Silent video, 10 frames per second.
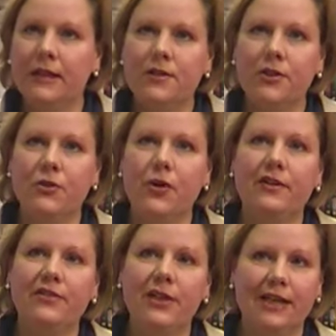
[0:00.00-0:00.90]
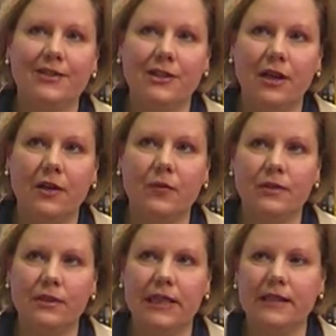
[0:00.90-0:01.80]
so you have to actually. I would
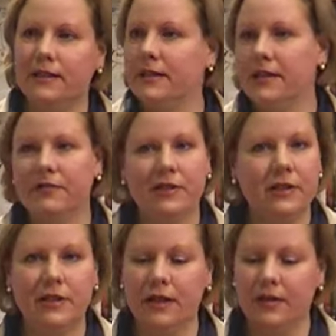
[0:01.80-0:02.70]
say that even